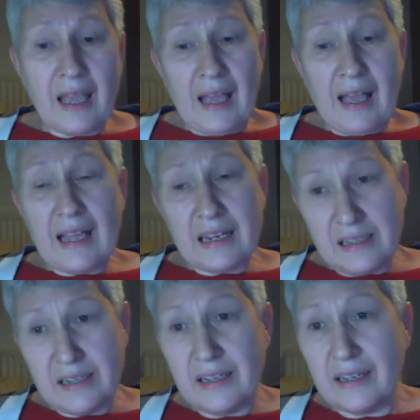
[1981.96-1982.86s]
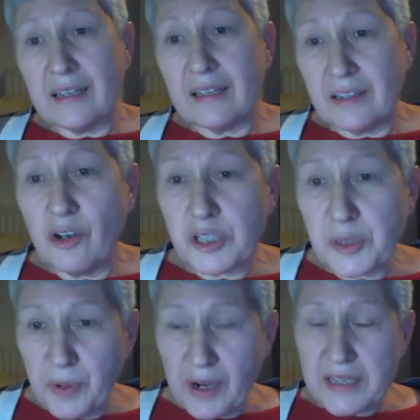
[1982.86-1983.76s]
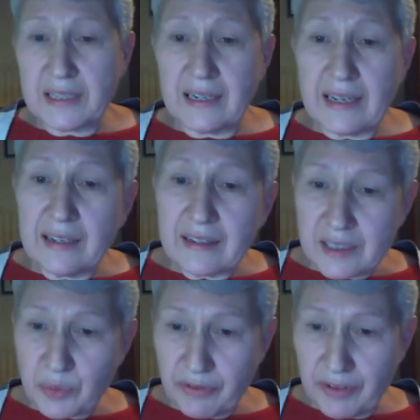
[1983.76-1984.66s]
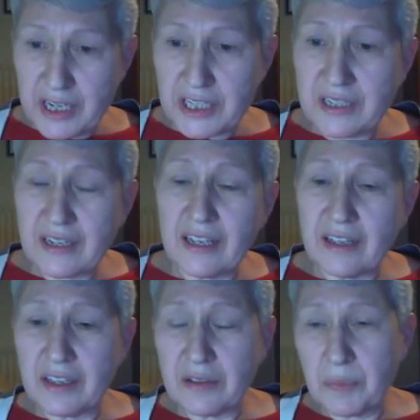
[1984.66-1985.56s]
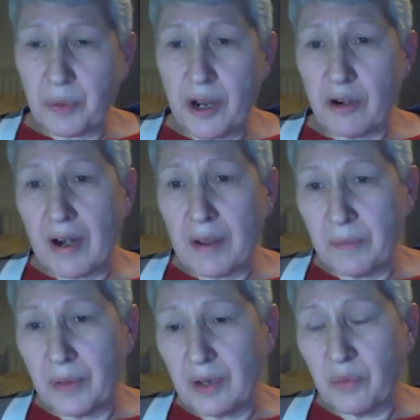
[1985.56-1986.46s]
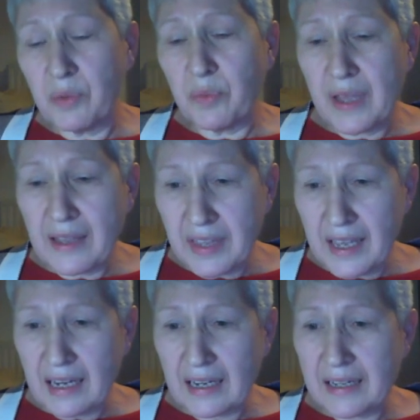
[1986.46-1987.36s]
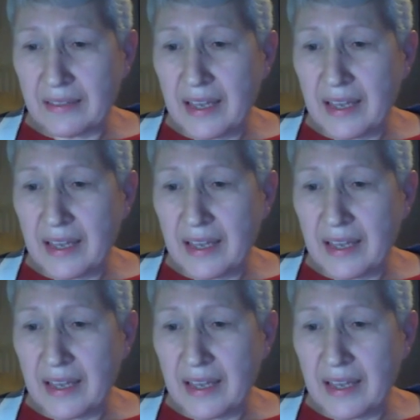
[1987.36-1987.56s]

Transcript: And not surprisingly, as we finished the program, when we had their clear